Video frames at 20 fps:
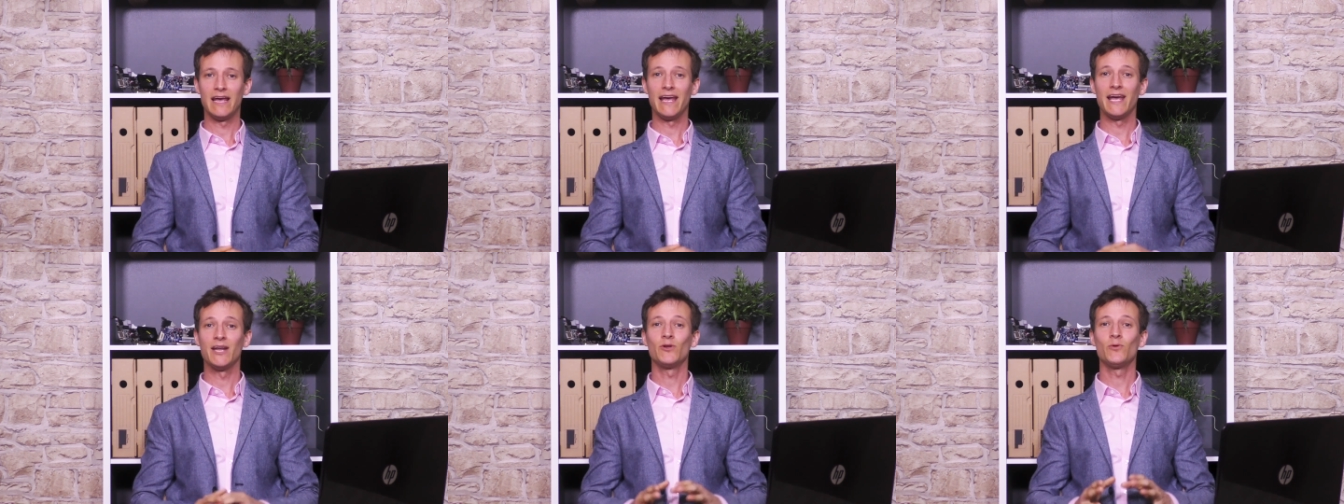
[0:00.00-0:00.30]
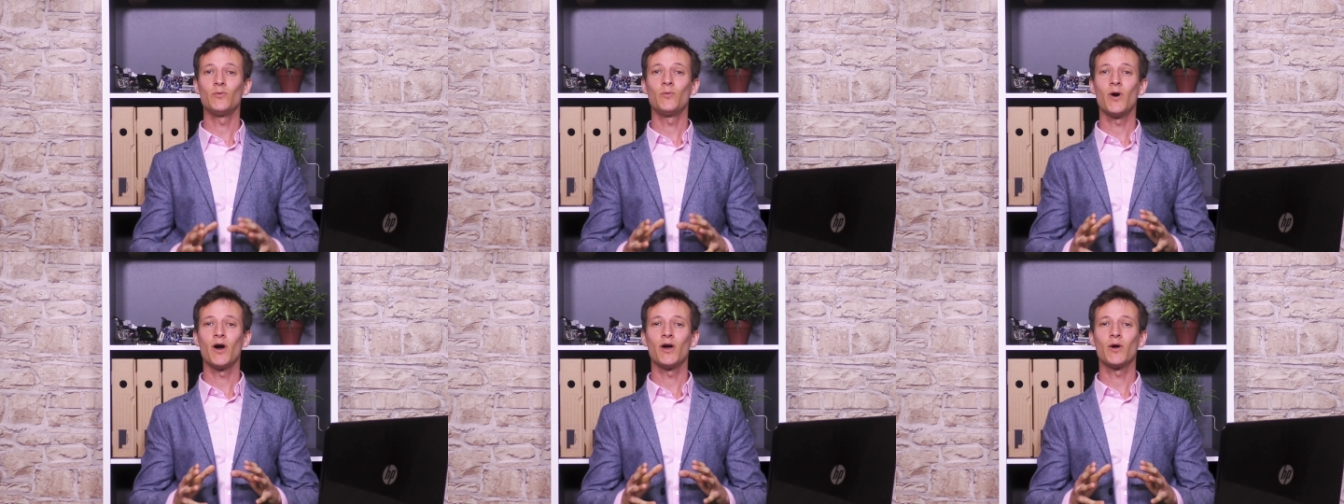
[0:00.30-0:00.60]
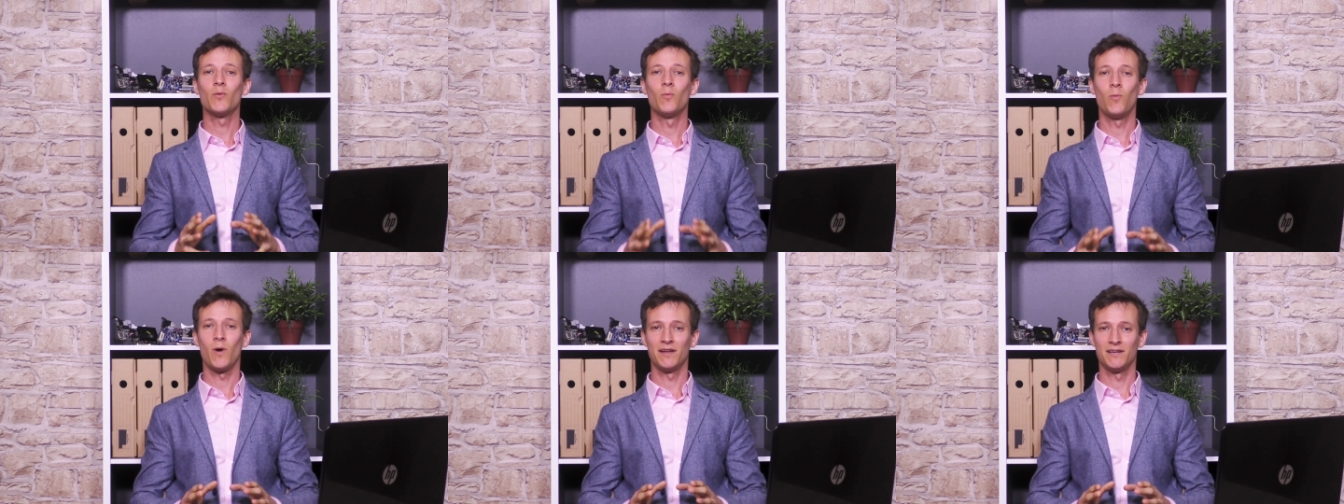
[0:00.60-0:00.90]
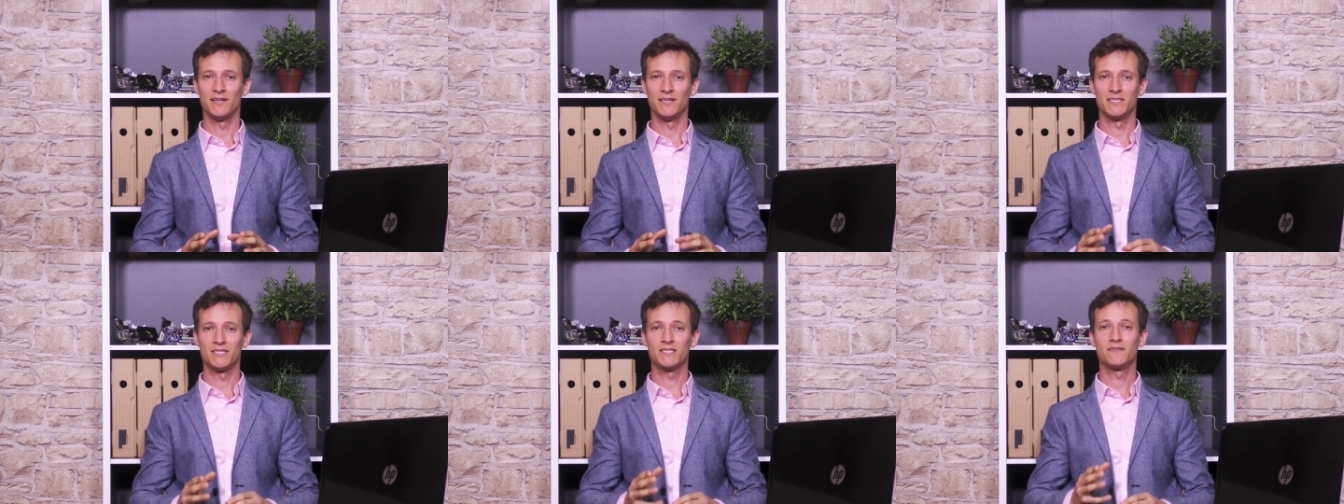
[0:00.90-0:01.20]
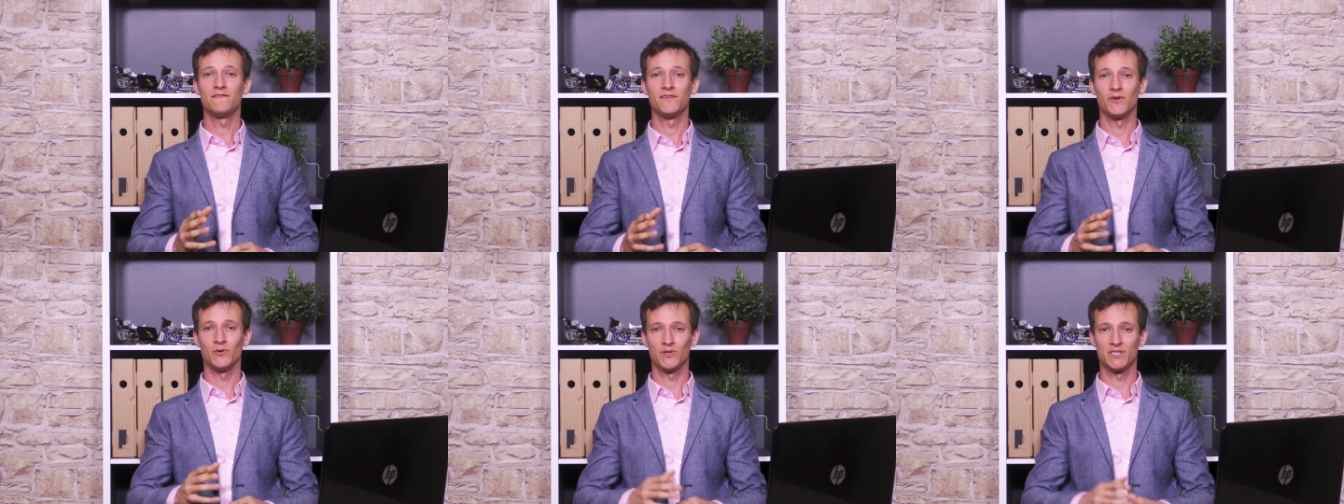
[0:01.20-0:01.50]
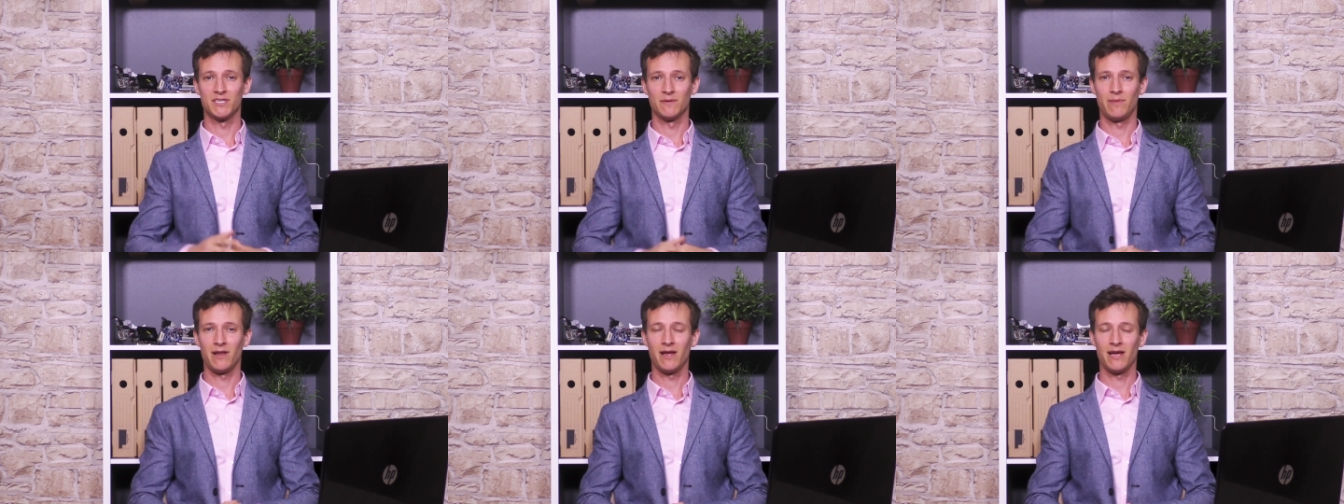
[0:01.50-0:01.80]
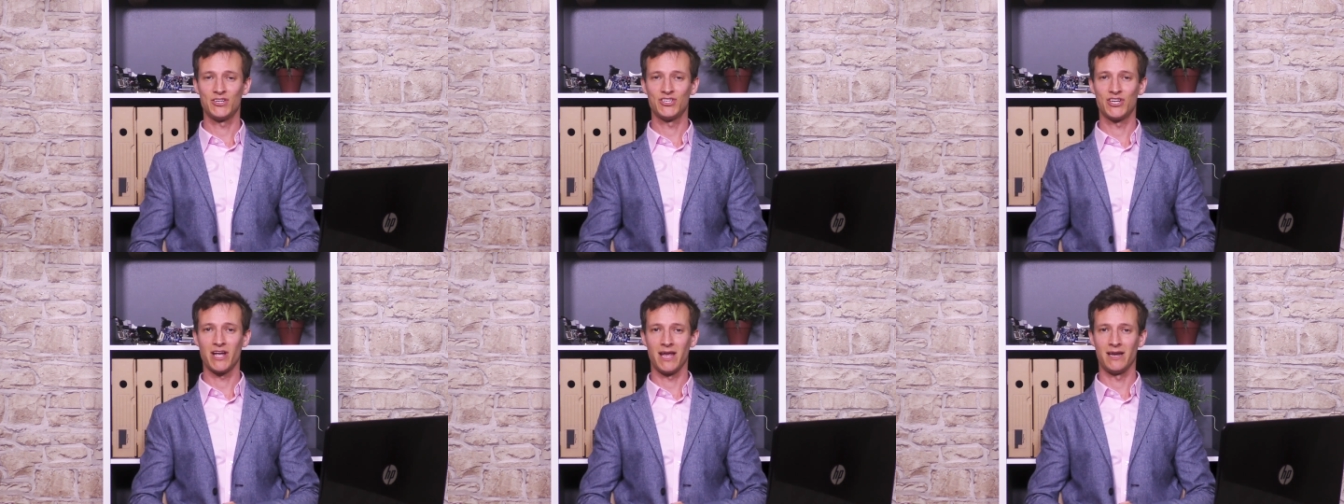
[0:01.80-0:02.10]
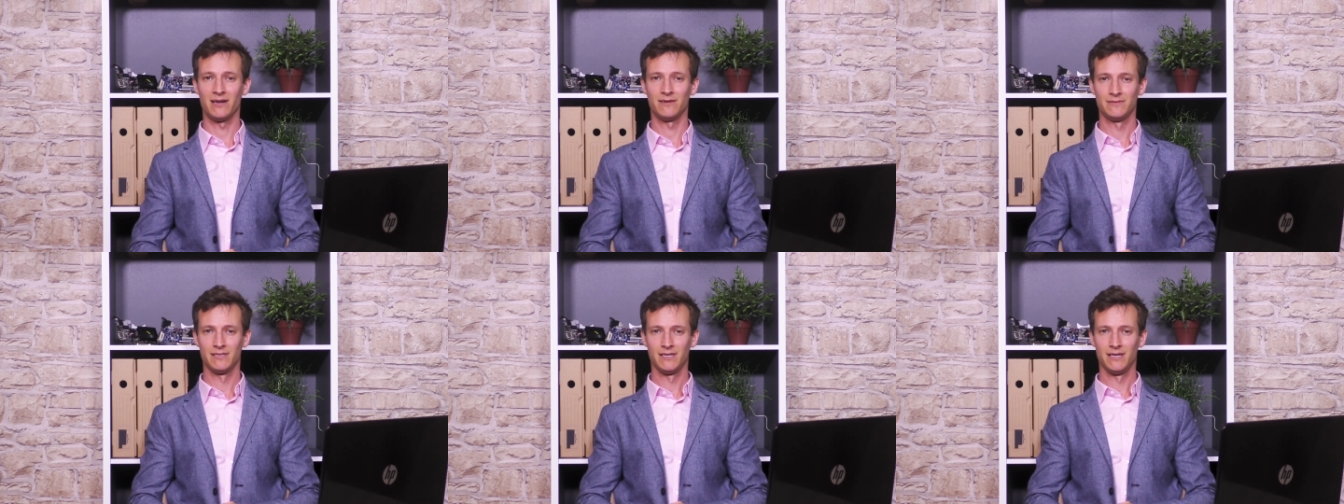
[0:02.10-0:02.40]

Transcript: it'll work wonders for your supply chain.